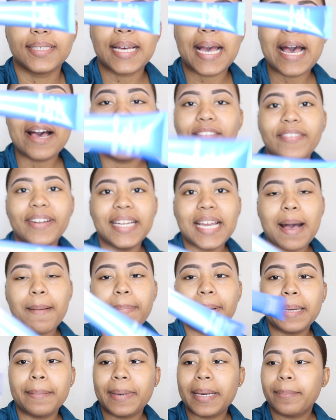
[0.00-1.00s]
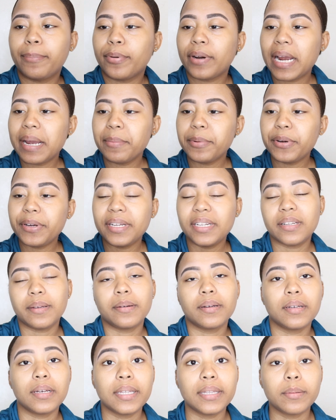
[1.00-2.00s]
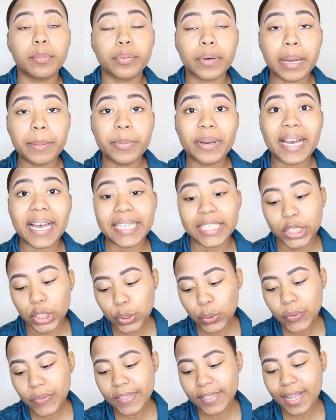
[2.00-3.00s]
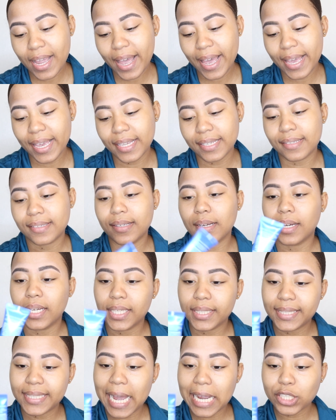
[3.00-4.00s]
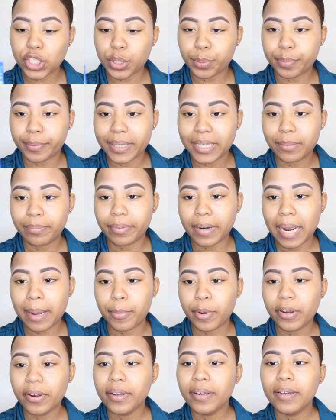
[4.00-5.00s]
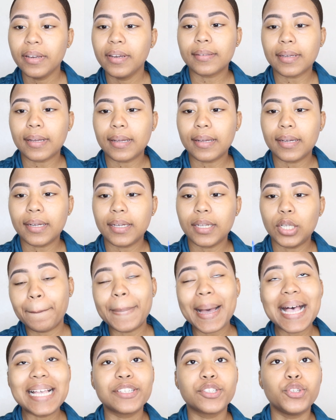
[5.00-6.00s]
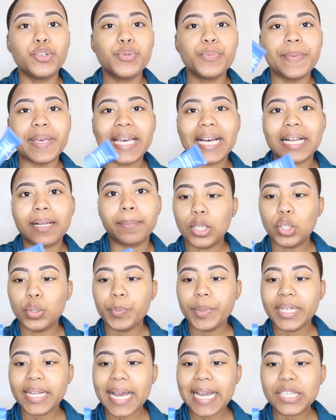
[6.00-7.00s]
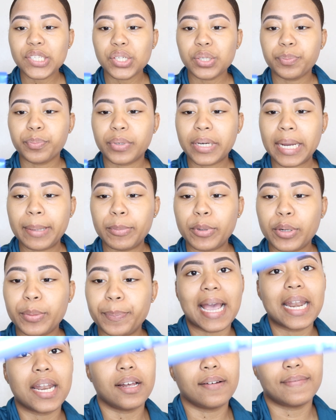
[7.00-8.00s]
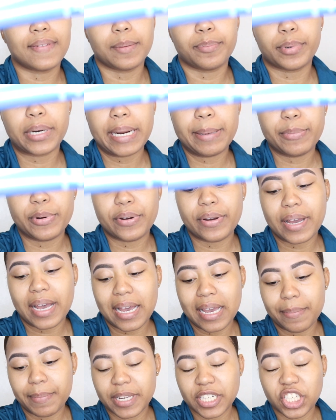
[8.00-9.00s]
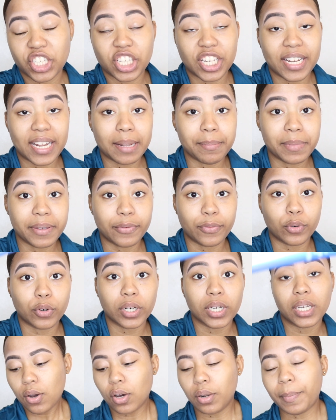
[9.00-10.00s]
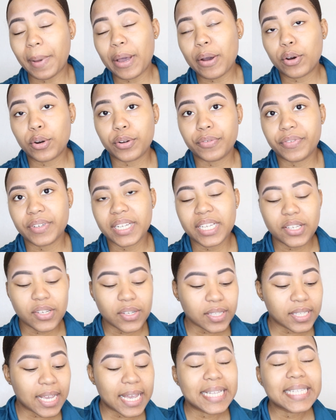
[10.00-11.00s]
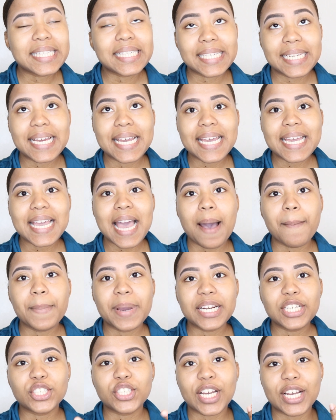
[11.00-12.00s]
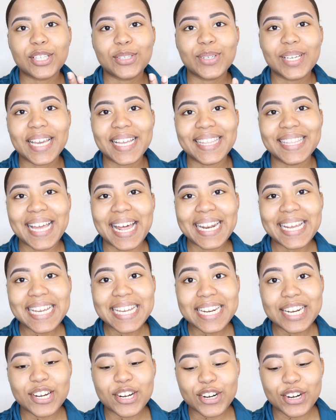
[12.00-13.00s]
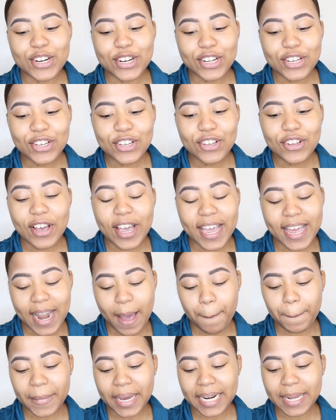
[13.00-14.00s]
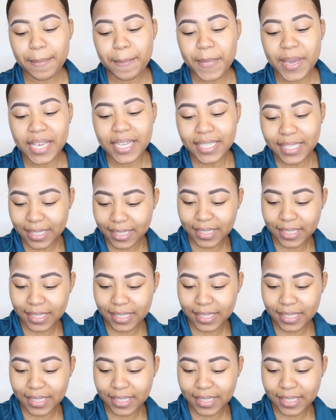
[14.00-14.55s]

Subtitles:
I already applied my primer, and the primer I used is the Dr. Brand primer, the Base Lumiere Luminizer primer. I love that primer. I mentioned that before in my other videos. And today I'm gonna try to get that inner glow, and I'm gonna mix